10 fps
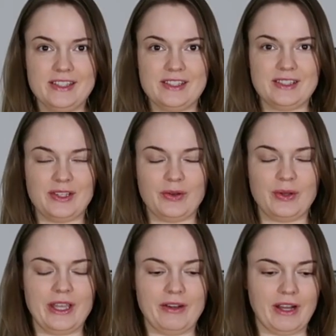So
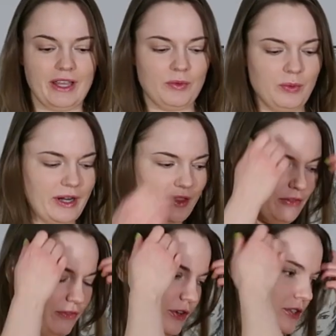here I am wearing the
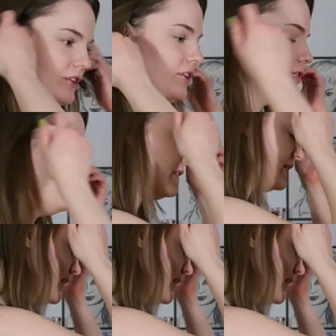first laundry